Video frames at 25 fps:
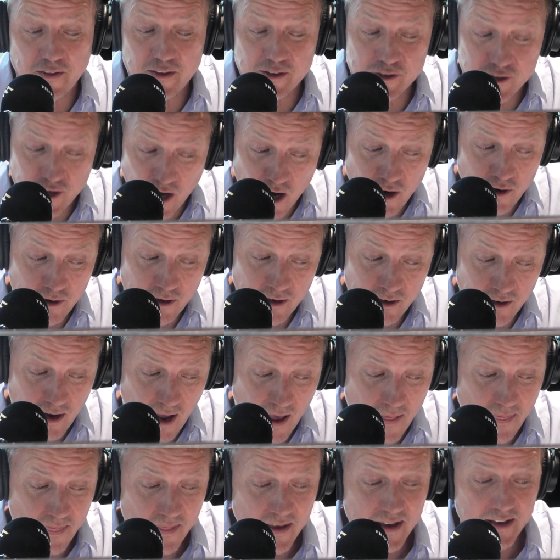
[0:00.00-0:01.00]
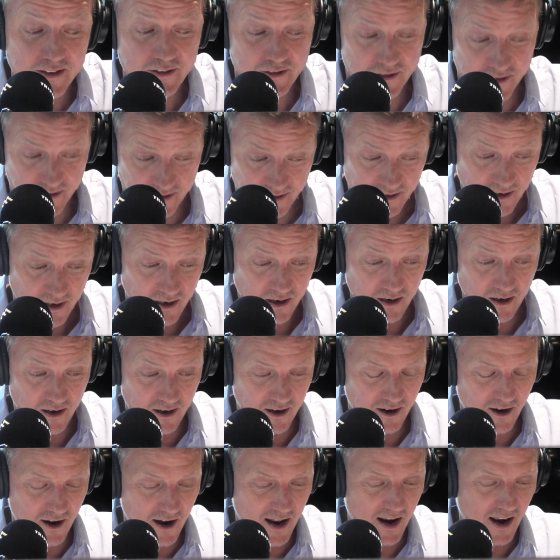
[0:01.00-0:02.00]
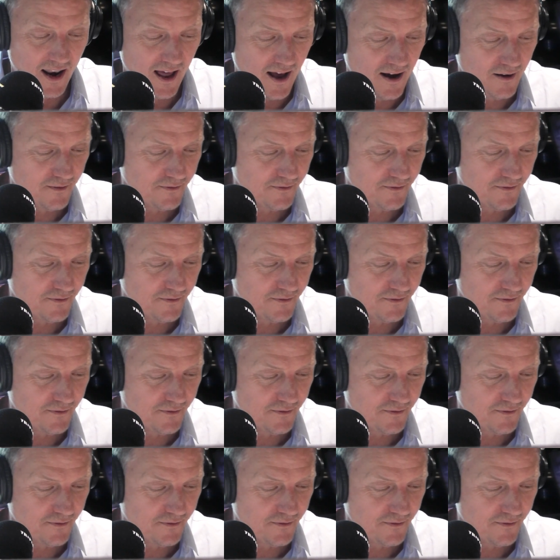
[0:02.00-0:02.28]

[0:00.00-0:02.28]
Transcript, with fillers: for the joke. And this, I